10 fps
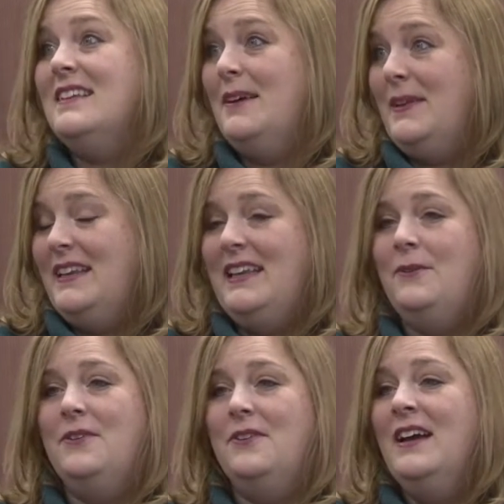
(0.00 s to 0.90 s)
I mean,
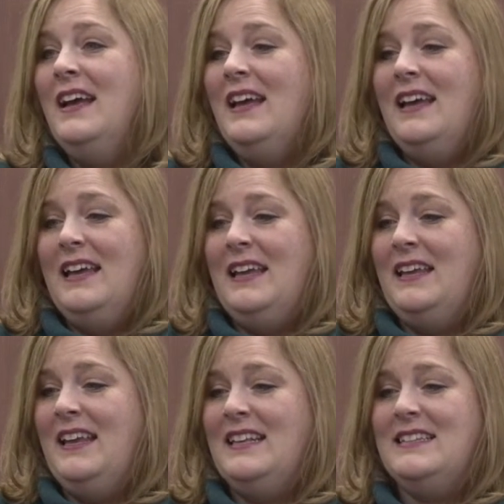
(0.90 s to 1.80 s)

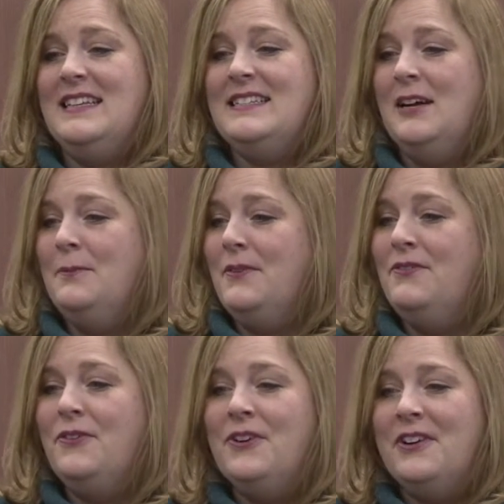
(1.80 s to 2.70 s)
he seeks help
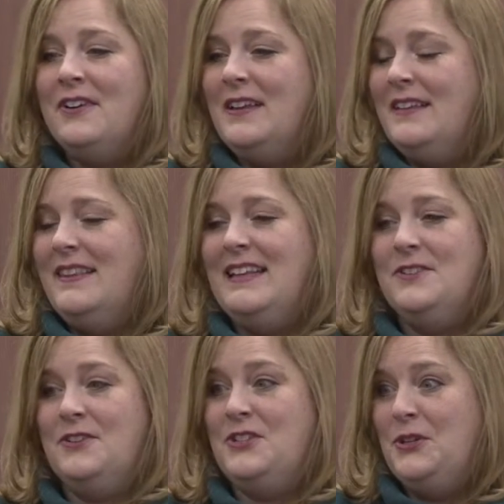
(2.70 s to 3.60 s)
before things
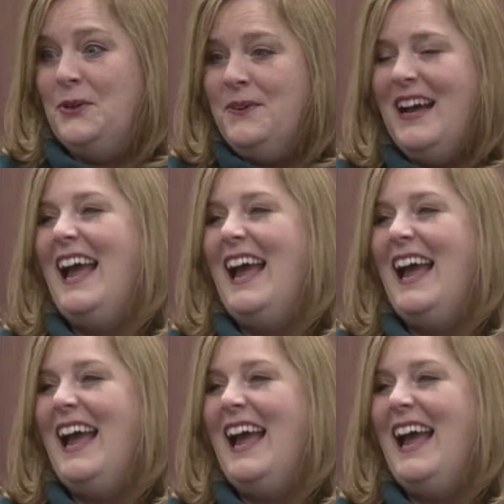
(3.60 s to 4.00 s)
are due,